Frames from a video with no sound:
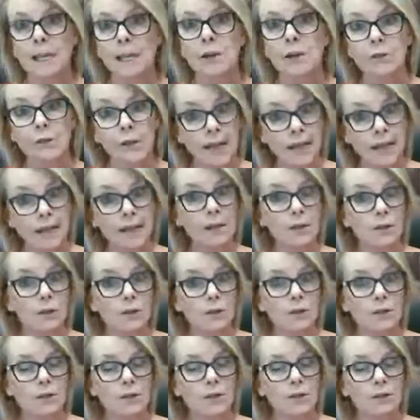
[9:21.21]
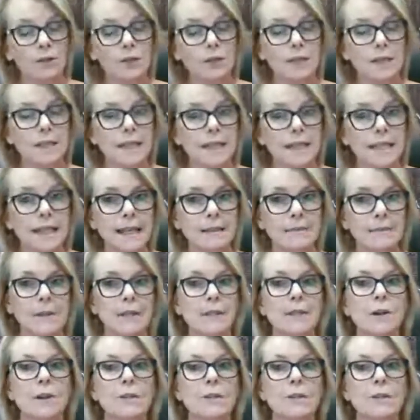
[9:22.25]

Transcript: creating your solution statement.